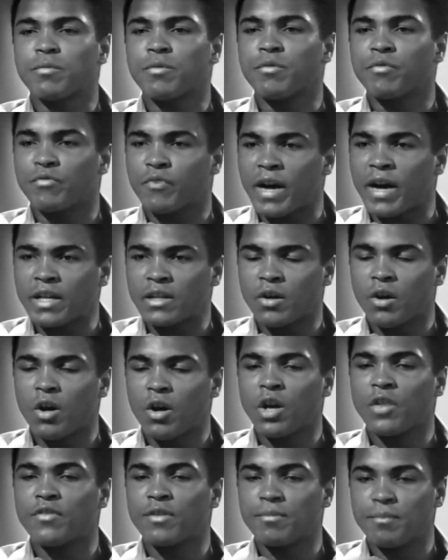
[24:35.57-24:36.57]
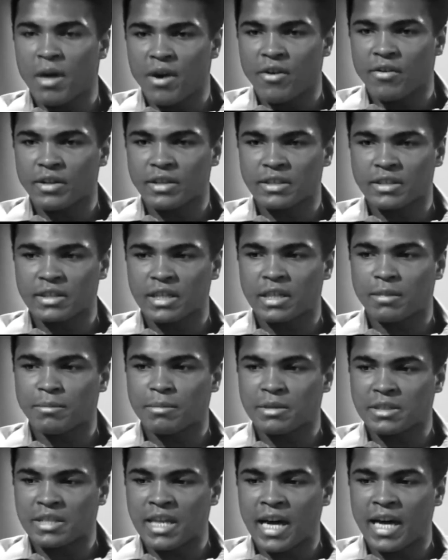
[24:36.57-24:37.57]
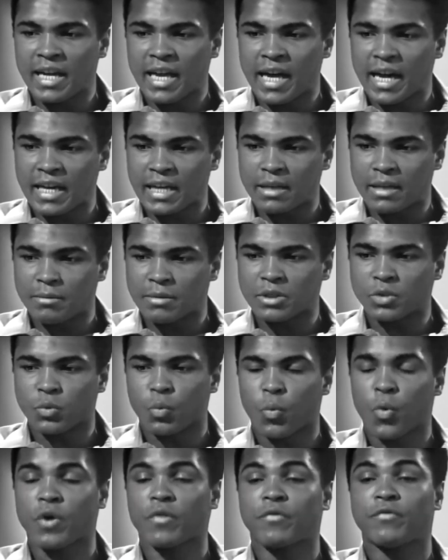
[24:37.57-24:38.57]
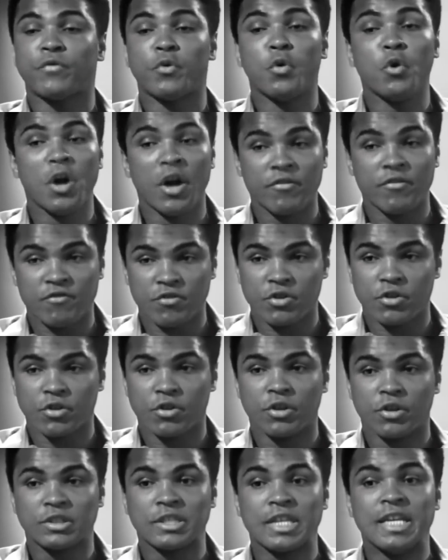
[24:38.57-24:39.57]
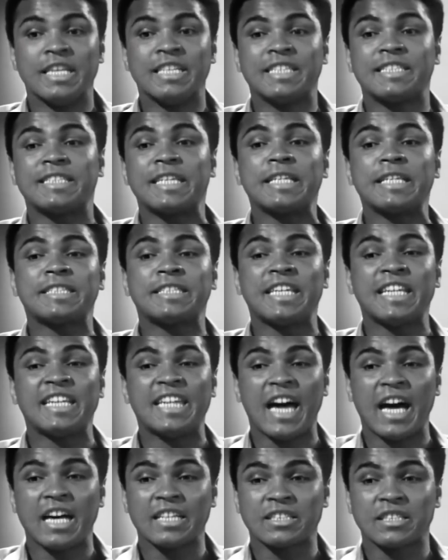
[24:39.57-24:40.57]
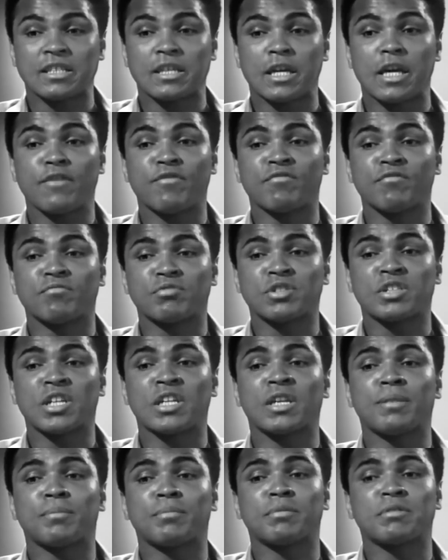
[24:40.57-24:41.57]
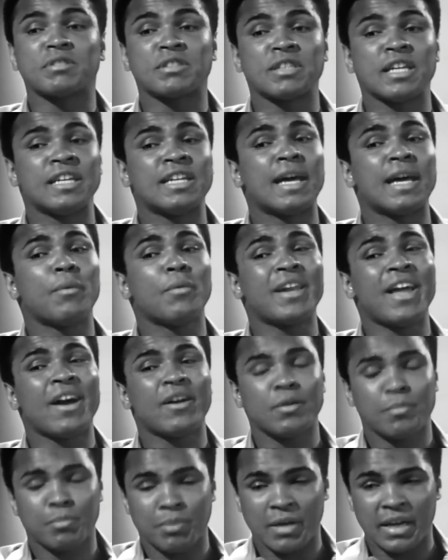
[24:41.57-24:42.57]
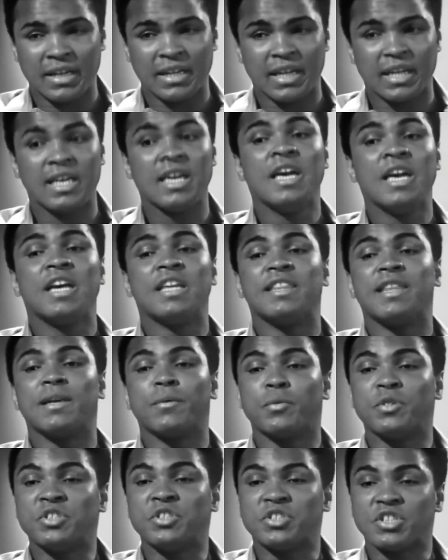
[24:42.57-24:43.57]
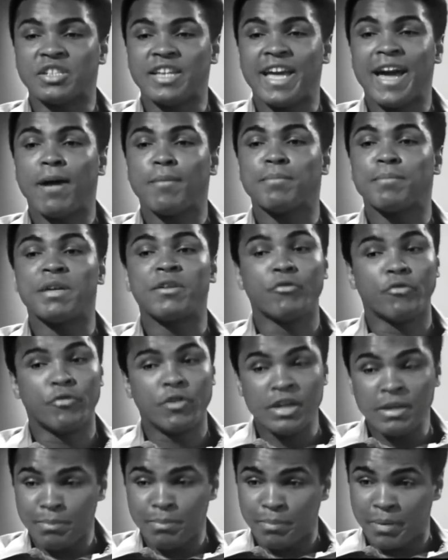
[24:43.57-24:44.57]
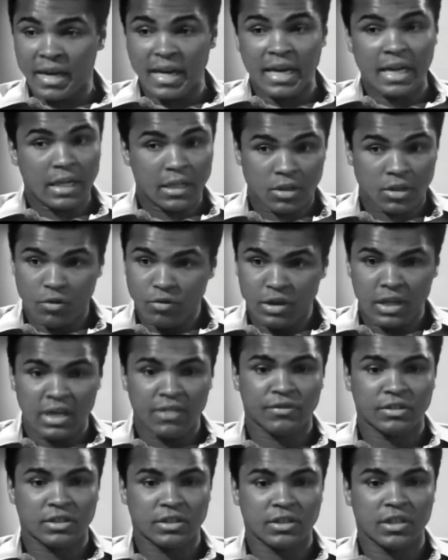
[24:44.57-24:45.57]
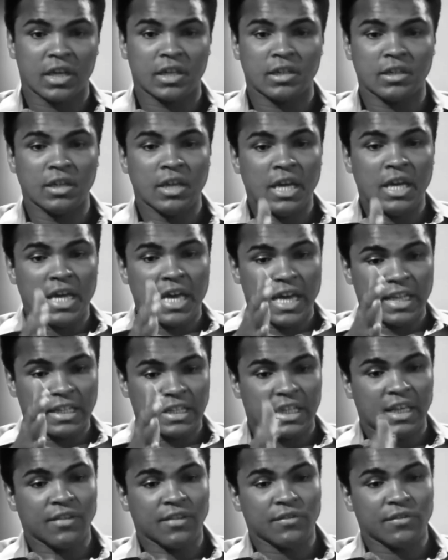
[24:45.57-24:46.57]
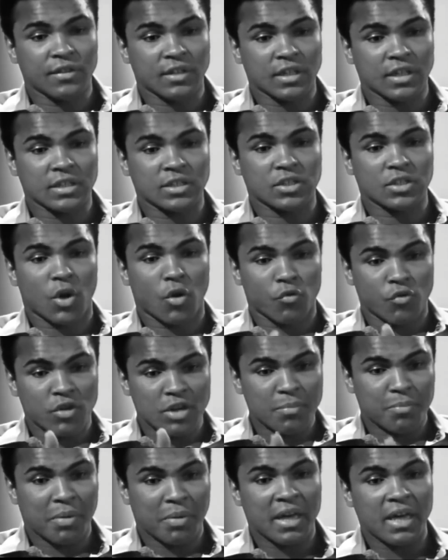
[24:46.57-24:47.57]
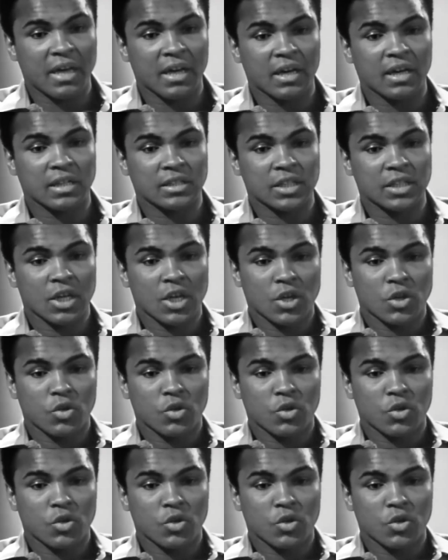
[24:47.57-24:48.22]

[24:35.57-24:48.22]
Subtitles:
we've been fighting all of America's enemies, not our enemies, worked 400 years, 16 hours a day from sun up to sundown without a payday, that we should now be repaid. Don't give us nothing and give us or repay us.